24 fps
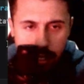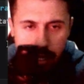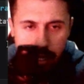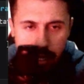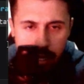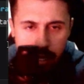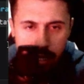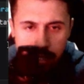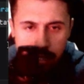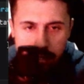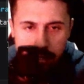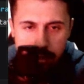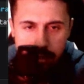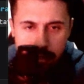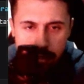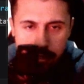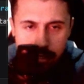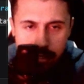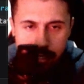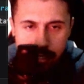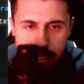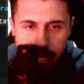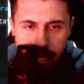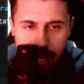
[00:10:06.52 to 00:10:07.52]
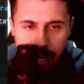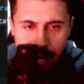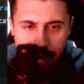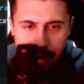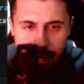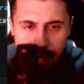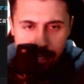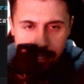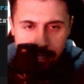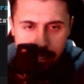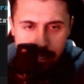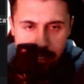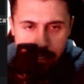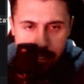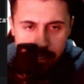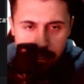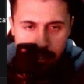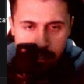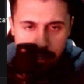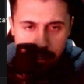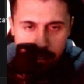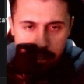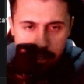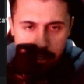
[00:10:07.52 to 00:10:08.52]
and the
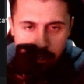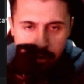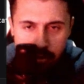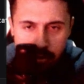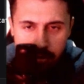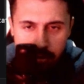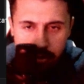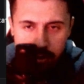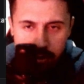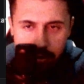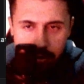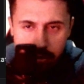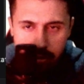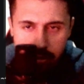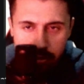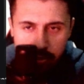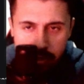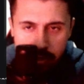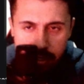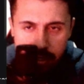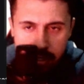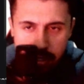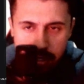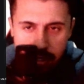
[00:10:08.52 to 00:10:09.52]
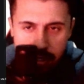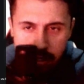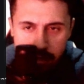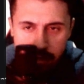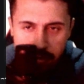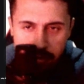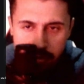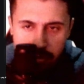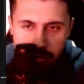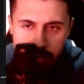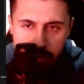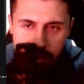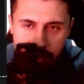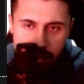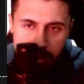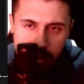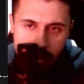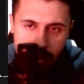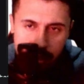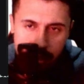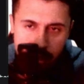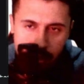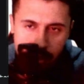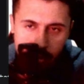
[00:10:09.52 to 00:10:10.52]
ID is going to receive
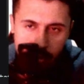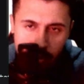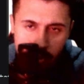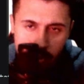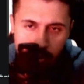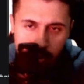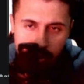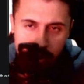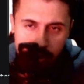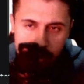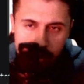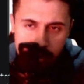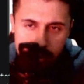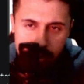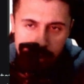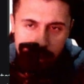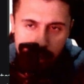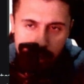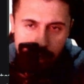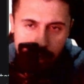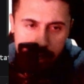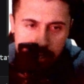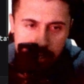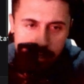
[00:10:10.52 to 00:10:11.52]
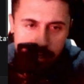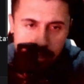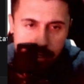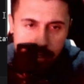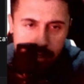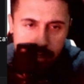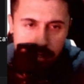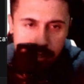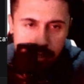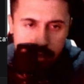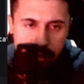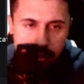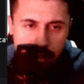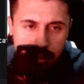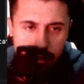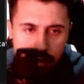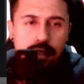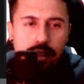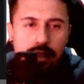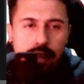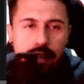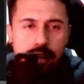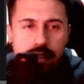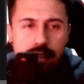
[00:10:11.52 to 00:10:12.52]
the order ID,
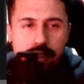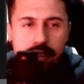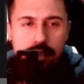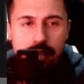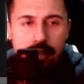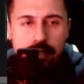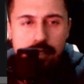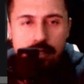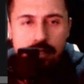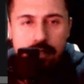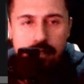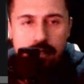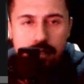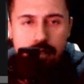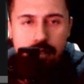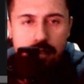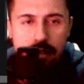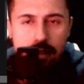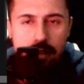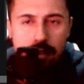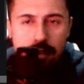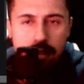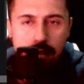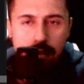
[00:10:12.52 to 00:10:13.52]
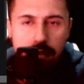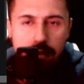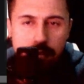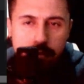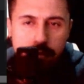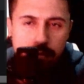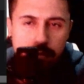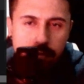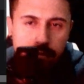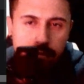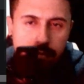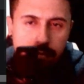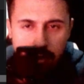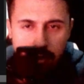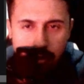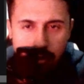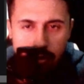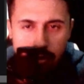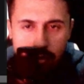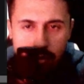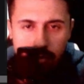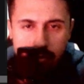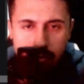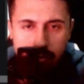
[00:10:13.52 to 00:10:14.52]
like this.
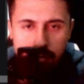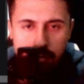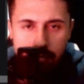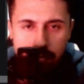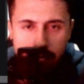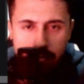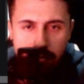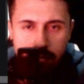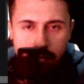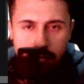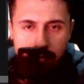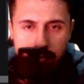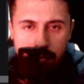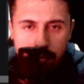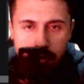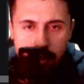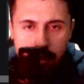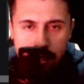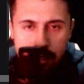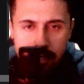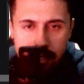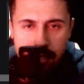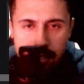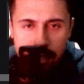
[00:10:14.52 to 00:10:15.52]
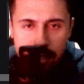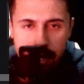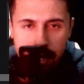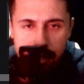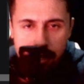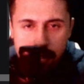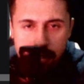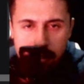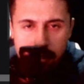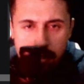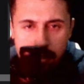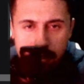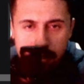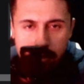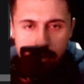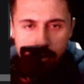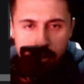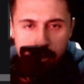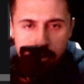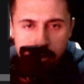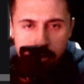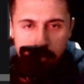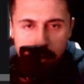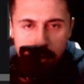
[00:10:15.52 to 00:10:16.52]
So the status is
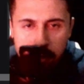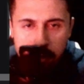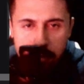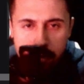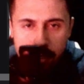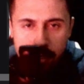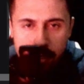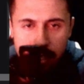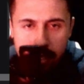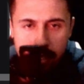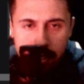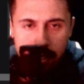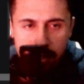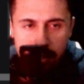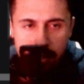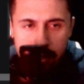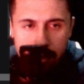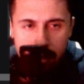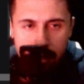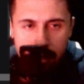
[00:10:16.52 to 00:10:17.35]
going to be updated